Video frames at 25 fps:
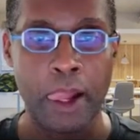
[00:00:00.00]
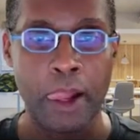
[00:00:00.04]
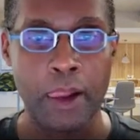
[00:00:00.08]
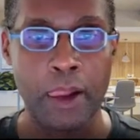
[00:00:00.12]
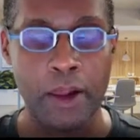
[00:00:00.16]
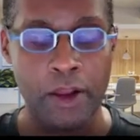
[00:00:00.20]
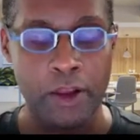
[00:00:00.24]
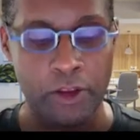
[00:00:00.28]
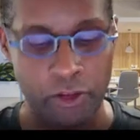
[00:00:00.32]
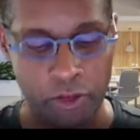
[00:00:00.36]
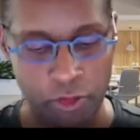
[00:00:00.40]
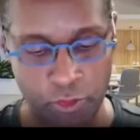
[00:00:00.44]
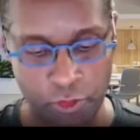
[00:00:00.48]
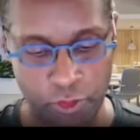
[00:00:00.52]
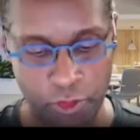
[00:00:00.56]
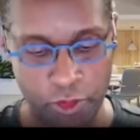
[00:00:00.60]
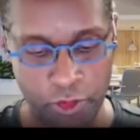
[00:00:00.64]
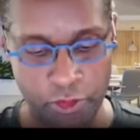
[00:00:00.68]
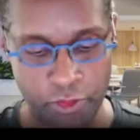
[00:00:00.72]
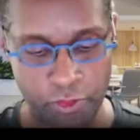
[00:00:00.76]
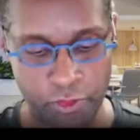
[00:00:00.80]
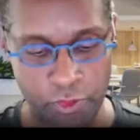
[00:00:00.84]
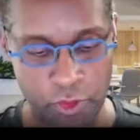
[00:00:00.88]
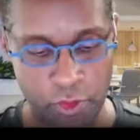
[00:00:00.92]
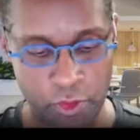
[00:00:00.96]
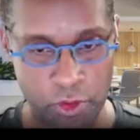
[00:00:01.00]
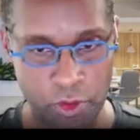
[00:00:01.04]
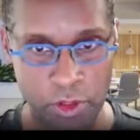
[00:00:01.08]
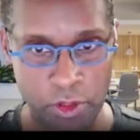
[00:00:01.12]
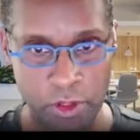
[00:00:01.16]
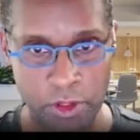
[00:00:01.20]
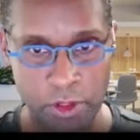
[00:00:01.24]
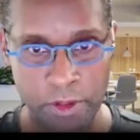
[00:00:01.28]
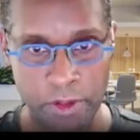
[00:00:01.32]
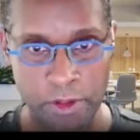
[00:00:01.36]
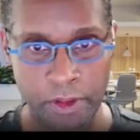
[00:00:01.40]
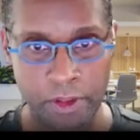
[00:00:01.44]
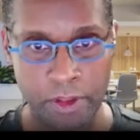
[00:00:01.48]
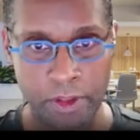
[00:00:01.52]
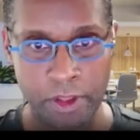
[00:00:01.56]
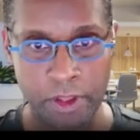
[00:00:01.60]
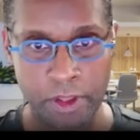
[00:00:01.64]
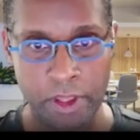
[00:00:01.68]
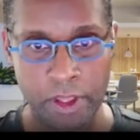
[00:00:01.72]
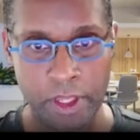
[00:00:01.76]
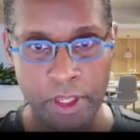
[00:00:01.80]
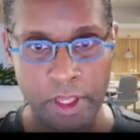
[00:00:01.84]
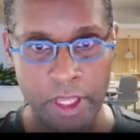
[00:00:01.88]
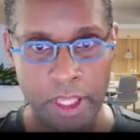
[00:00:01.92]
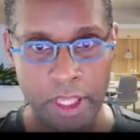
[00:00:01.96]
So first of all,
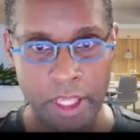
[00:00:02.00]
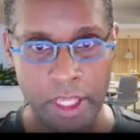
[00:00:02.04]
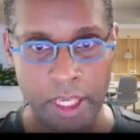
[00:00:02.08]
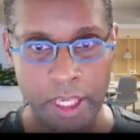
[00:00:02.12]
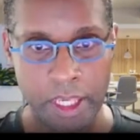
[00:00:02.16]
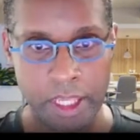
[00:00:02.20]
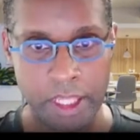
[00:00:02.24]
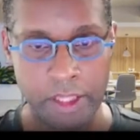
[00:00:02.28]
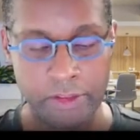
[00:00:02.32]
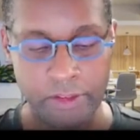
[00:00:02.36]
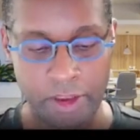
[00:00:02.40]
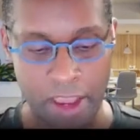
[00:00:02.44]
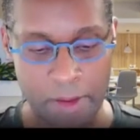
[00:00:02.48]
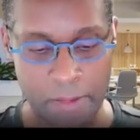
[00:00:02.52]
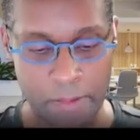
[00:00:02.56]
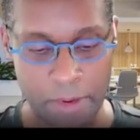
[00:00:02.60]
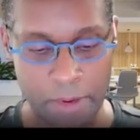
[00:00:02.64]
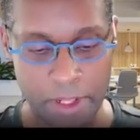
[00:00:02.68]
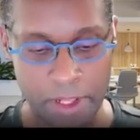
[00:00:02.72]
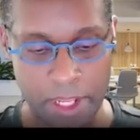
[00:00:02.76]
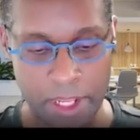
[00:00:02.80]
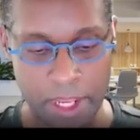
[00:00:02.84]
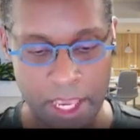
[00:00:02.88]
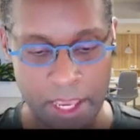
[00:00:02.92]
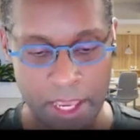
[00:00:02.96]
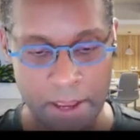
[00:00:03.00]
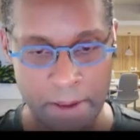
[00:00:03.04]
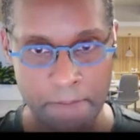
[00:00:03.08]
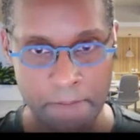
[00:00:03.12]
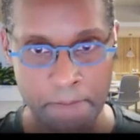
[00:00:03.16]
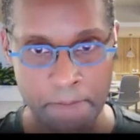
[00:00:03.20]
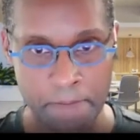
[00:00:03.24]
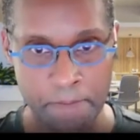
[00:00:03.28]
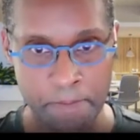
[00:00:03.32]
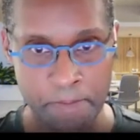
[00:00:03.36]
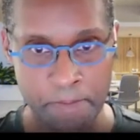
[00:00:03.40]
type in name.